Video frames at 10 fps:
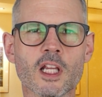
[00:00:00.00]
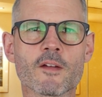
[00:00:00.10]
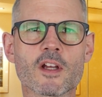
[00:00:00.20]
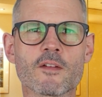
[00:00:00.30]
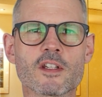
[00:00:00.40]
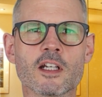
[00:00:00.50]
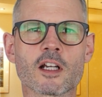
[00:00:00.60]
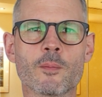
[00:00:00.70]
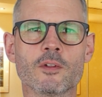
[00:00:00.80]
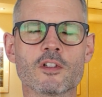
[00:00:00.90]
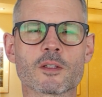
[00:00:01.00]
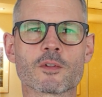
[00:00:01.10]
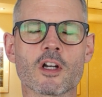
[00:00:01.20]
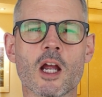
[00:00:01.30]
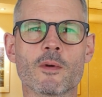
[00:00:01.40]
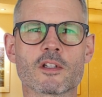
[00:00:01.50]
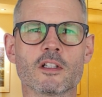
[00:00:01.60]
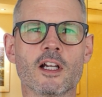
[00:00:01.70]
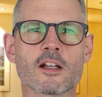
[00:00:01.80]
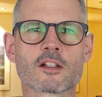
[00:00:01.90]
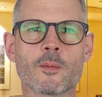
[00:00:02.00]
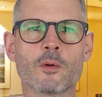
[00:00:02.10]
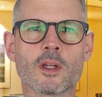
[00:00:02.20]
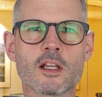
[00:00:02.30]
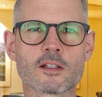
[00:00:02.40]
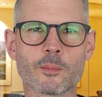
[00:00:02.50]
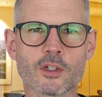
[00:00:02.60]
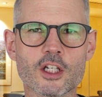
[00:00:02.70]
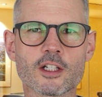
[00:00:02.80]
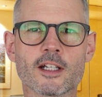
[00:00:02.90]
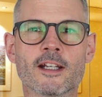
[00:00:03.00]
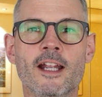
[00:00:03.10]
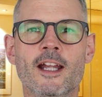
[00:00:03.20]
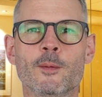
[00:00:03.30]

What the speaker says: I've seen a couple new subscribers in the last couple weeks. I appreciate it.